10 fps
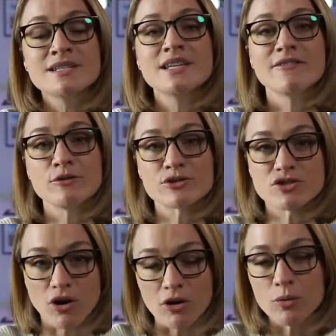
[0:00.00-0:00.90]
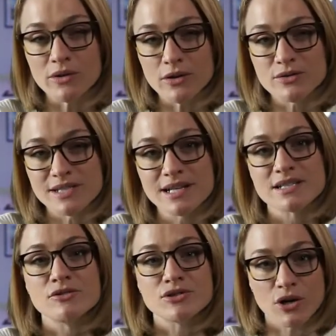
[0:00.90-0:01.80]
If you struggle with those things
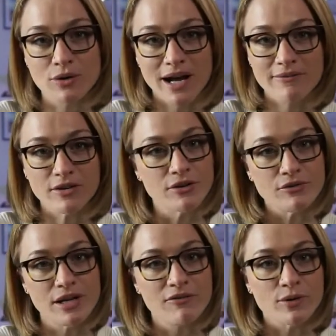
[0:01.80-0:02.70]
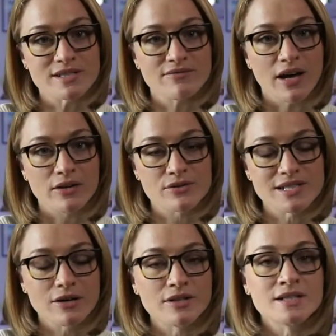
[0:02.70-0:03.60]
and you don't have your unique voice and values
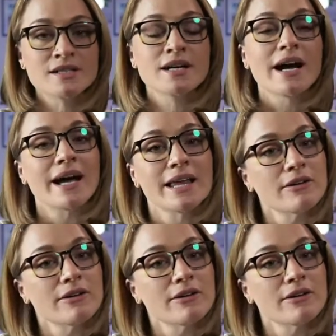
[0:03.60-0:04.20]
down, I highly